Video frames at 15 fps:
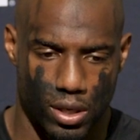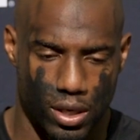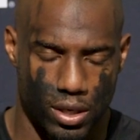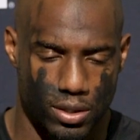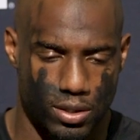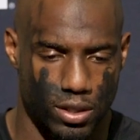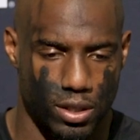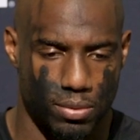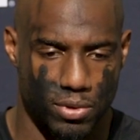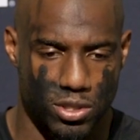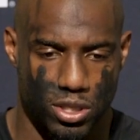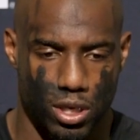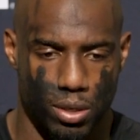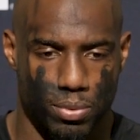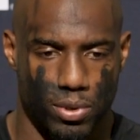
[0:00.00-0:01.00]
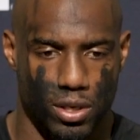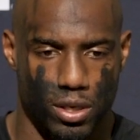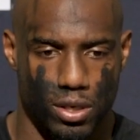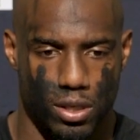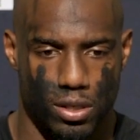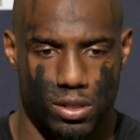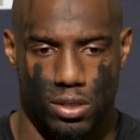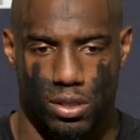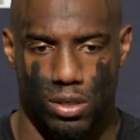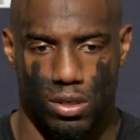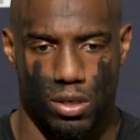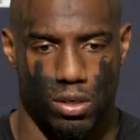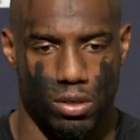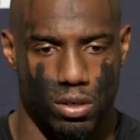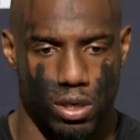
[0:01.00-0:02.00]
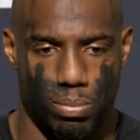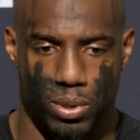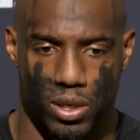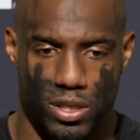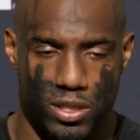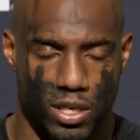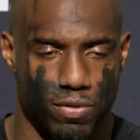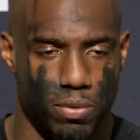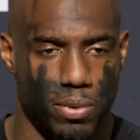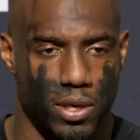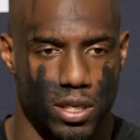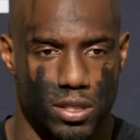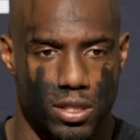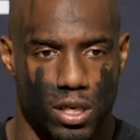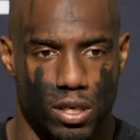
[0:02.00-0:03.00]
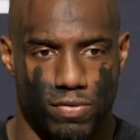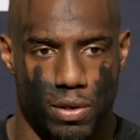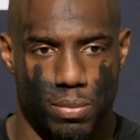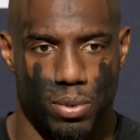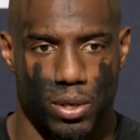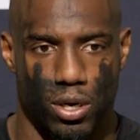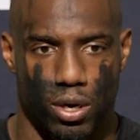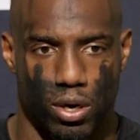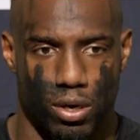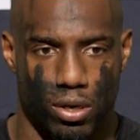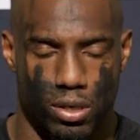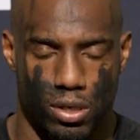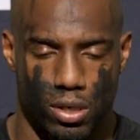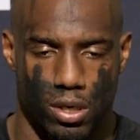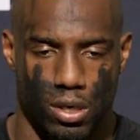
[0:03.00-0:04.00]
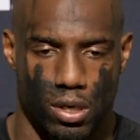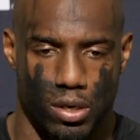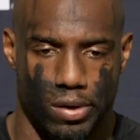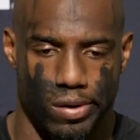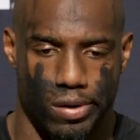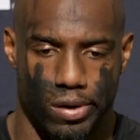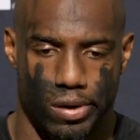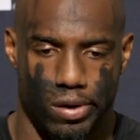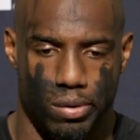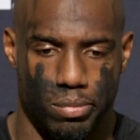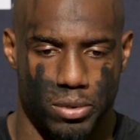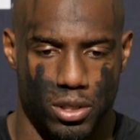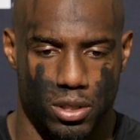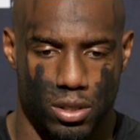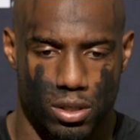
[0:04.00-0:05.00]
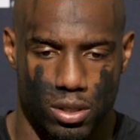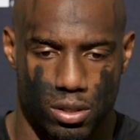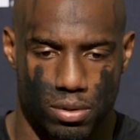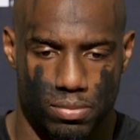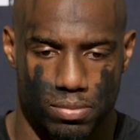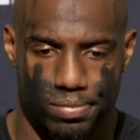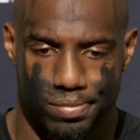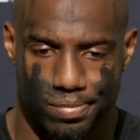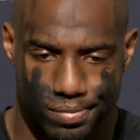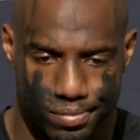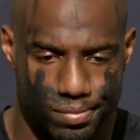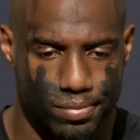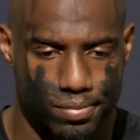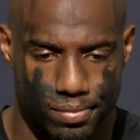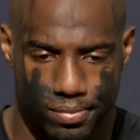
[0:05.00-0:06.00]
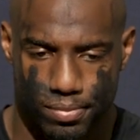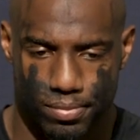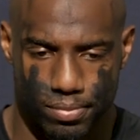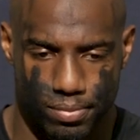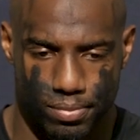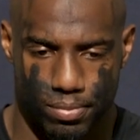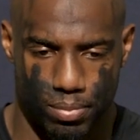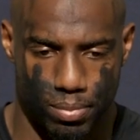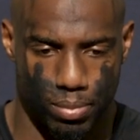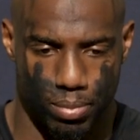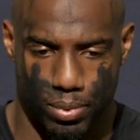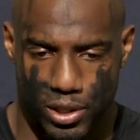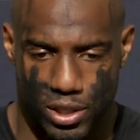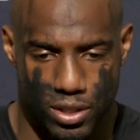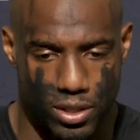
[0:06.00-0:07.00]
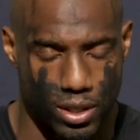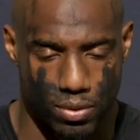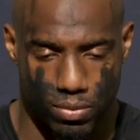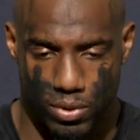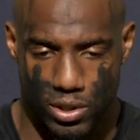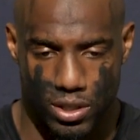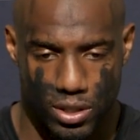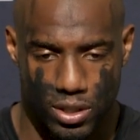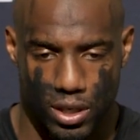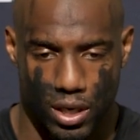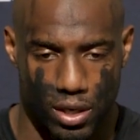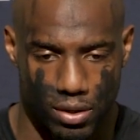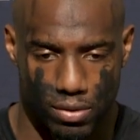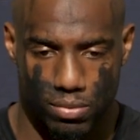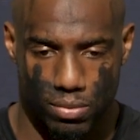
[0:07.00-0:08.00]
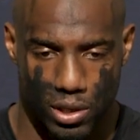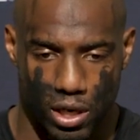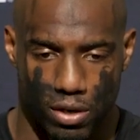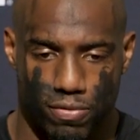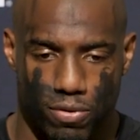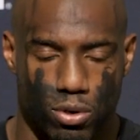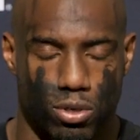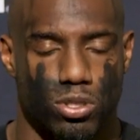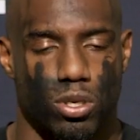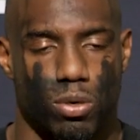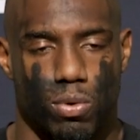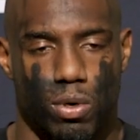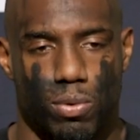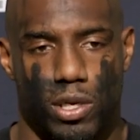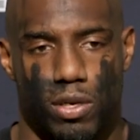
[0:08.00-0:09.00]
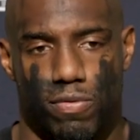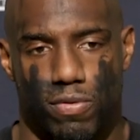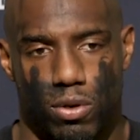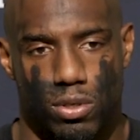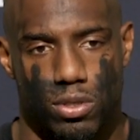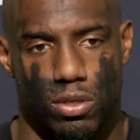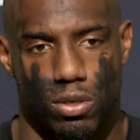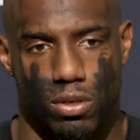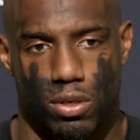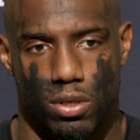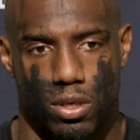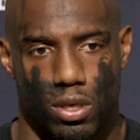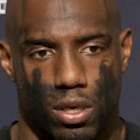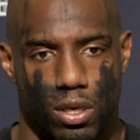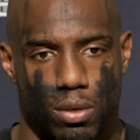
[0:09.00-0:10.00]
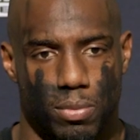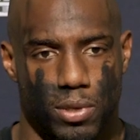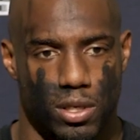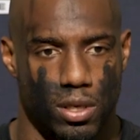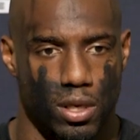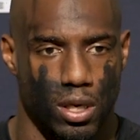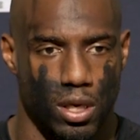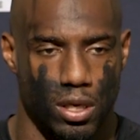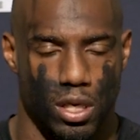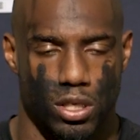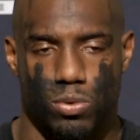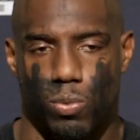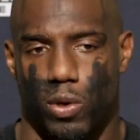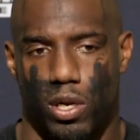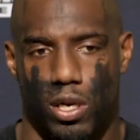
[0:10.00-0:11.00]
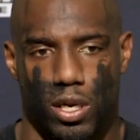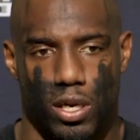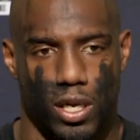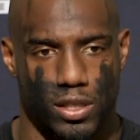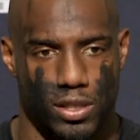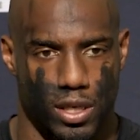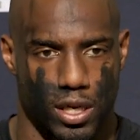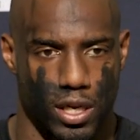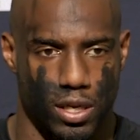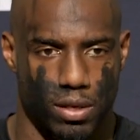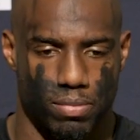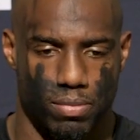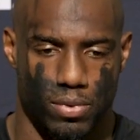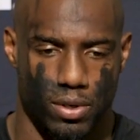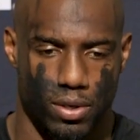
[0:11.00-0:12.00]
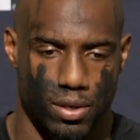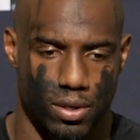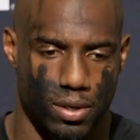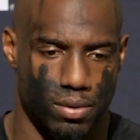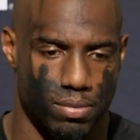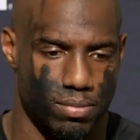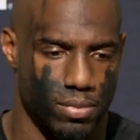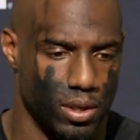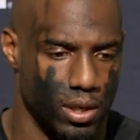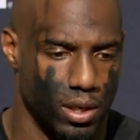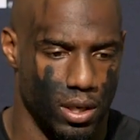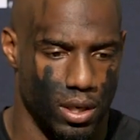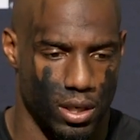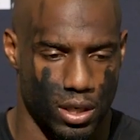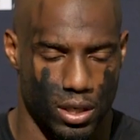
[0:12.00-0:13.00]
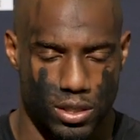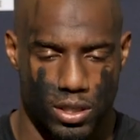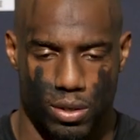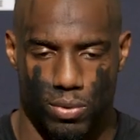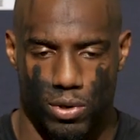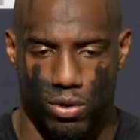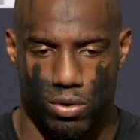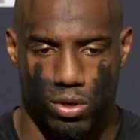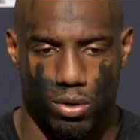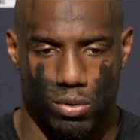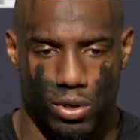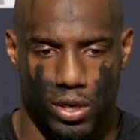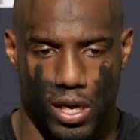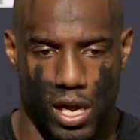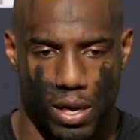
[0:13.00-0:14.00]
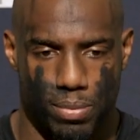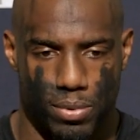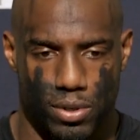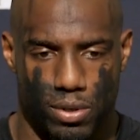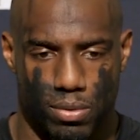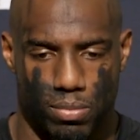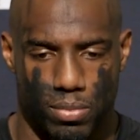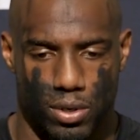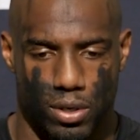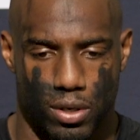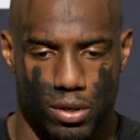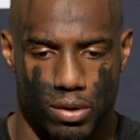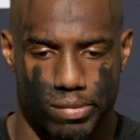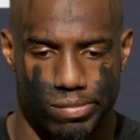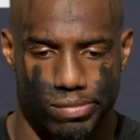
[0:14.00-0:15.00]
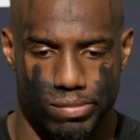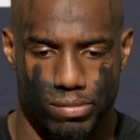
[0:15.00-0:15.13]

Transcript: Lions team that's coming in that's, you know, that plays everybody tough. They play hard, and we just gotta focus on what we can focus on, and that's winning the next game. Like I said, we don't know what'll happen, but the